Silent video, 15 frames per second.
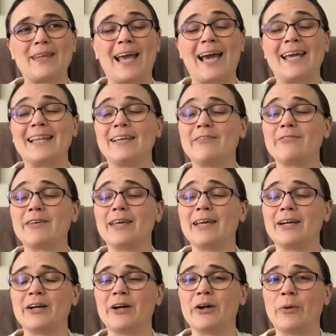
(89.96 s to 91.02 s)
I live
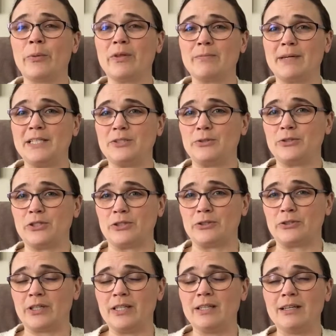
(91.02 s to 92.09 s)
here with my two
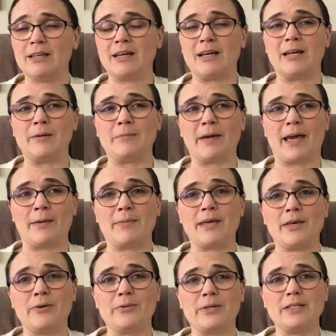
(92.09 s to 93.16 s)
children,
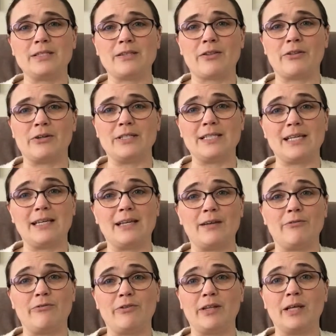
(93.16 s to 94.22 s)
Abby, who is 13,
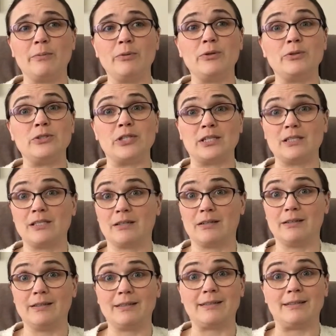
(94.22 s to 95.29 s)
and Philip, who just
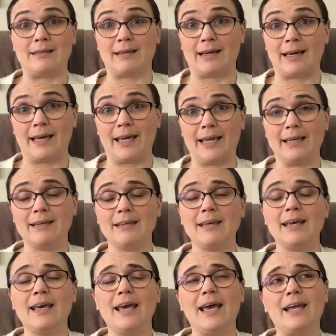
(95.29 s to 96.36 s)
turned 9.
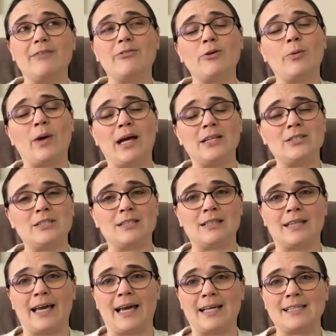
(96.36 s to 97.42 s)
And if you watched
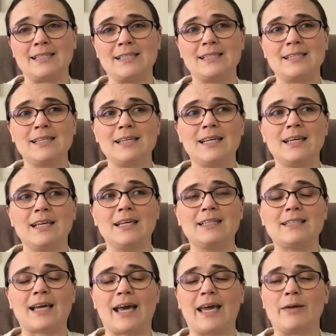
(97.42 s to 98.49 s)
last
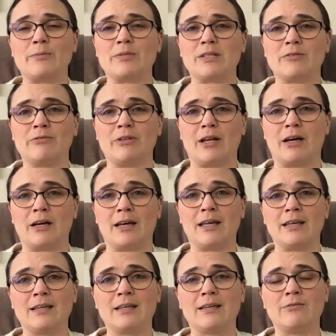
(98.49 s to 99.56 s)
time's
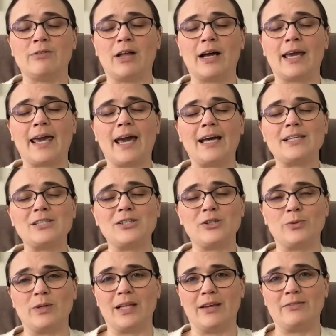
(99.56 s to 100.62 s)
Vlogcast,
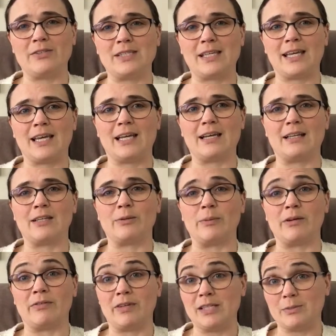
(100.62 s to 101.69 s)
you will have seen a little
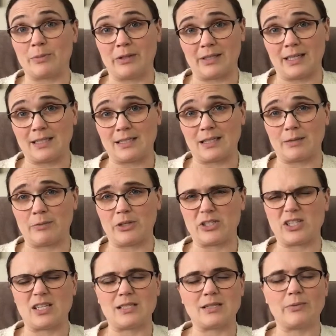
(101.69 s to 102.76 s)
bit of his birthday
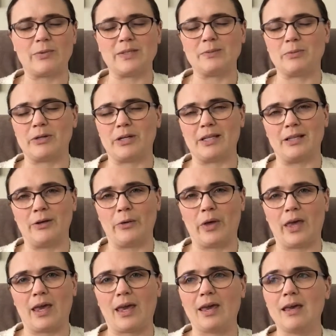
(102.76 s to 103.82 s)
celebrations. It was pretty
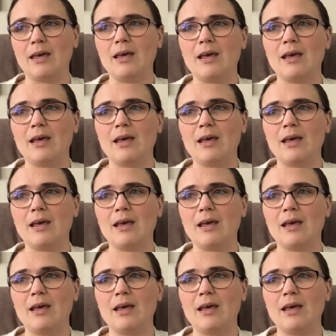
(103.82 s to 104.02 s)
low-key.